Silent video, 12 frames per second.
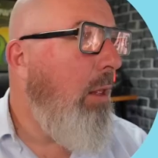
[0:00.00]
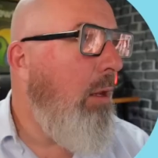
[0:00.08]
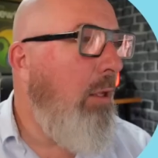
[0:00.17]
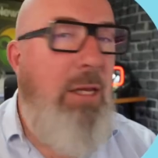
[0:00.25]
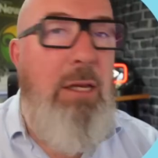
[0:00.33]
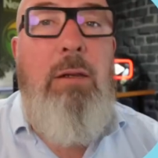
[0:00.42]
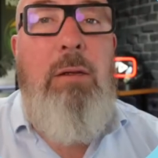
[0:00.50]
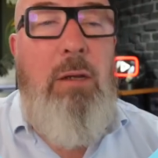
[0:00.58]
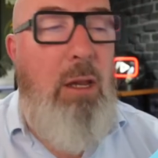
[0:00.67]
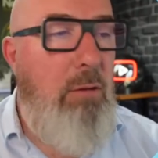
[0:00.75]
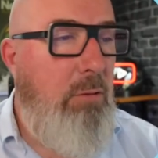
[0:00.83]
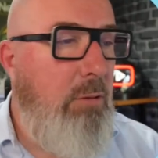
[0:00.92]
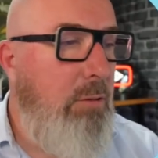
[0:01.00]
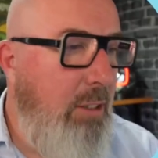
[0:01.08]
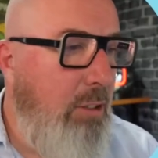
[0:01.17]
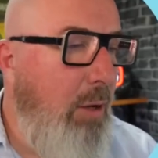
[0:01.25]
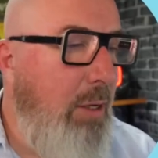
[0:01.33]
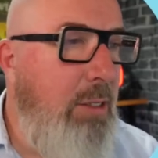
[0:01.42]
Like I said,
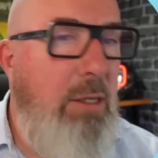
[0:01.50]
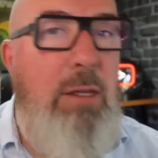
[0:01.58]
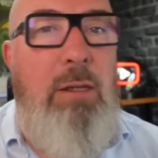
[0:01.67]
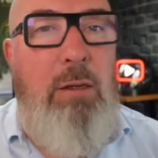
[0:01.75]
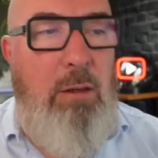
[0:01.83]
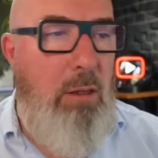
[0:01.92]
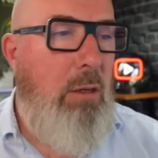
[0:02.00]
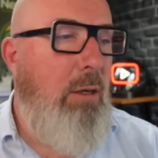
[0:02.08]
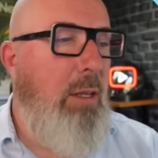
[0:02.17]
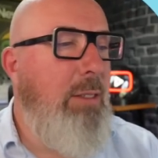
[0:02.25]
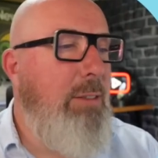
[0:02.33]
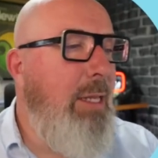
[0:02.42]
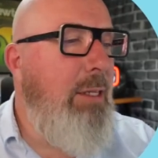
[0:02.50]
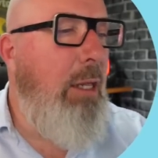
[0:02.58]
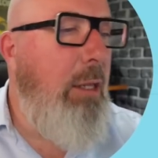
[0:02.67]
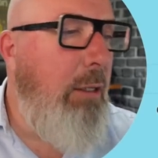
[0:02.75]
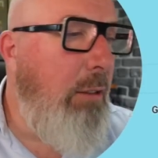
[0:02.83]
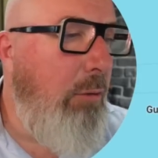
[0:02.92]
situated near
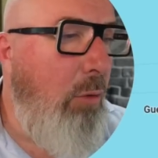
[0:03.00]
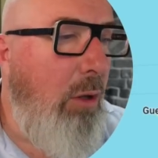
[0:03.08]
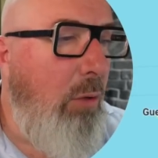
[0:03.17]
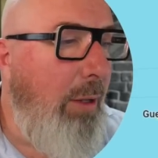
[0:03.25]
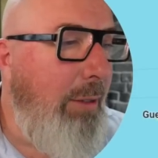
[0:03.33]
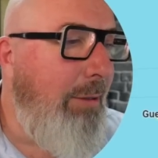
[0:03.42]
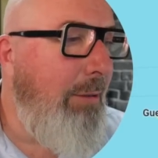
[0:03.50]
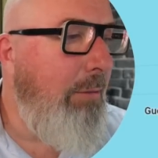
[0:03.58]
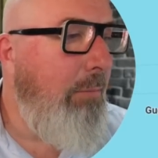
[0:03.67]
Saint-Hilaire-d'Arquette.